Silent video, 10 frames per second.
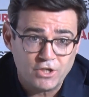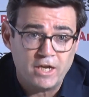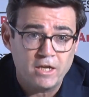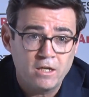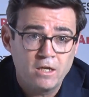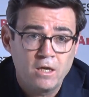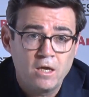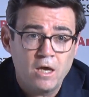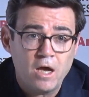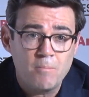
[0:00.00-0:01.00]
year
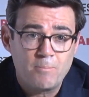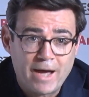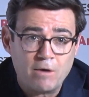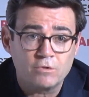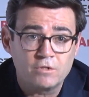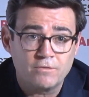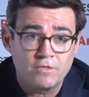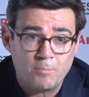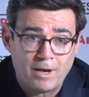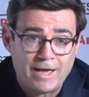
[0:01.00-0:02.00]
about
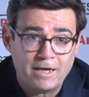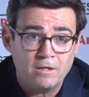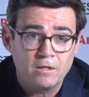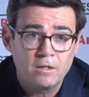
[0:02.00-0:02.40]
the plan